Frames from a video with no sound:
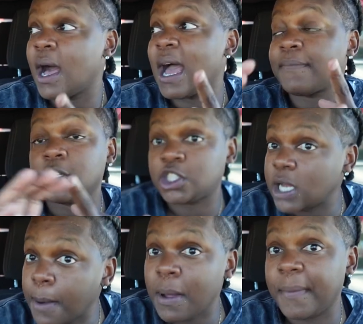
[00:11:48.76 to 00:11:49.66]
have to
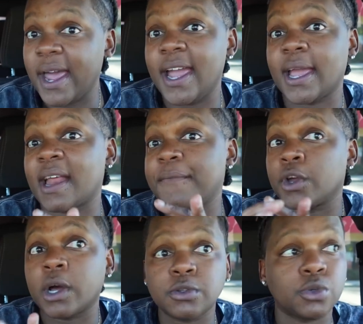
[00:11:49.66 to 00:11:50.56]
check my bag and I have
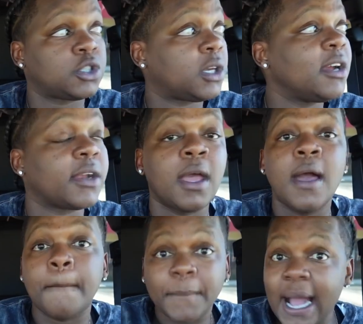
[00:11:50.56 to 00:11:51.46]
to go through security.
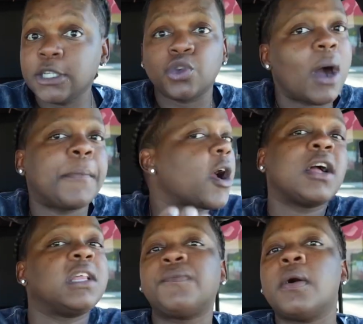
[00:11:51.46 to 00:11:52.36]
Mind you, I'm
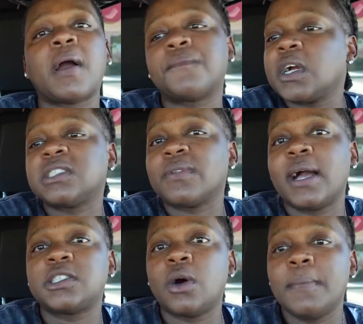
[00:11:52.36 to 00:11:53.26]
early for my first
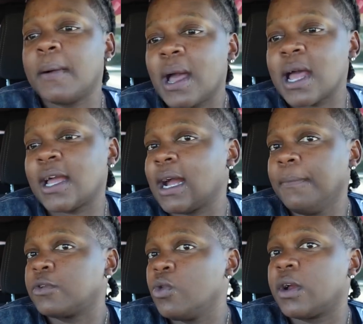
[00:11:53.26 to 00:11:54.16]
flight. So in my mind, like,
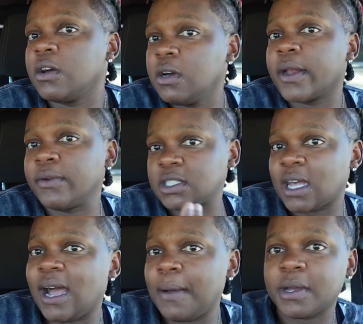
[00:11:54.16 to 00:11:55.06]
I'm doing good on the
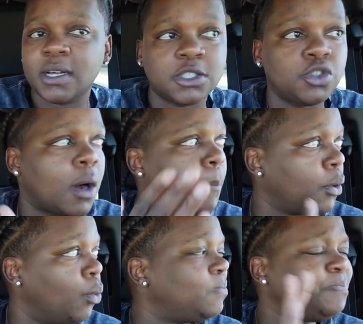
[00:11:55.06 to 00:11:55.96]
time because, you know,
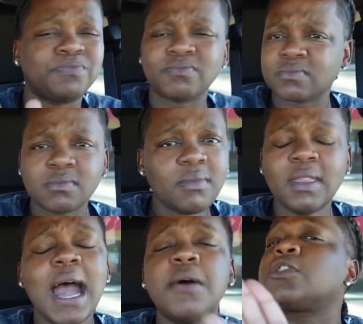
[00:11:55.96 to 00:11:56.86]
boom,
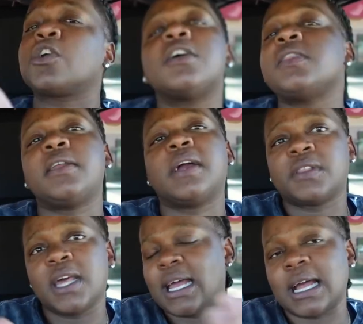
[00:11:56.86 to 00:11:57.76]
I was early and
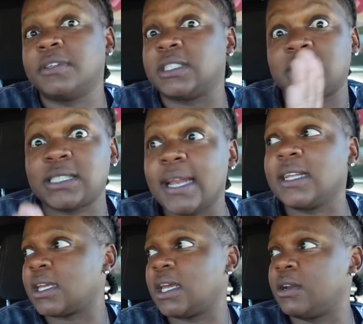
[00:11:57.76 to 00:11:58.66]
everything. Like, I was
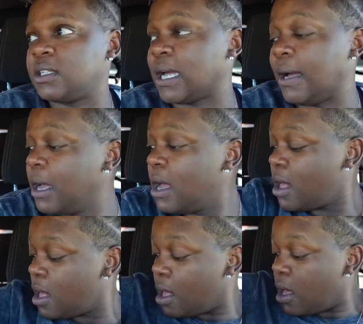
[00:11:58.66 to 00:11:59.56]
excited to get here this time.
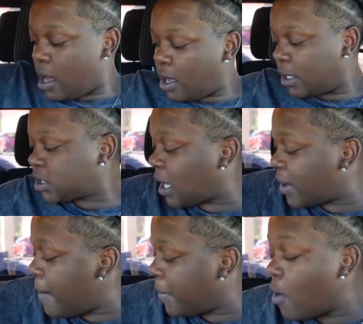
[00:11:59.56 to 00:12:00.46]
So
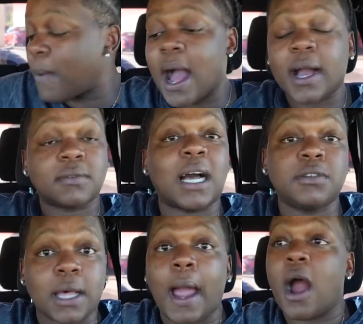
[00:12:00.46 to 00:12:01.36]
then boom, I
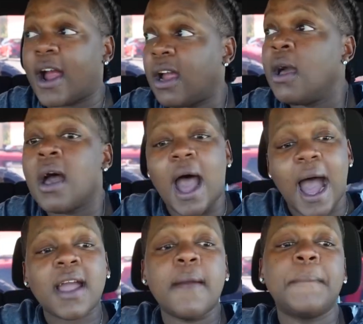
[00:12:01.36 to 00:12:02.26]
was like, all right,
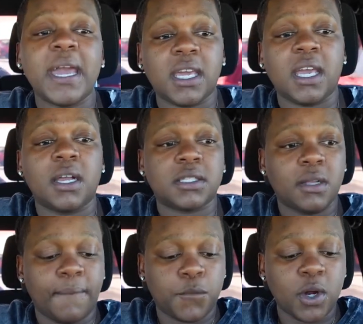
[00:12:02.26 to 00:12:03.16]
I can make it to
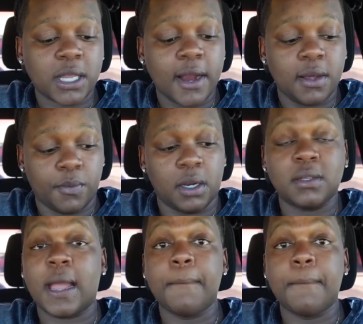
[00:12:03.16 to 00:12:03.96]
the 4:30 one. They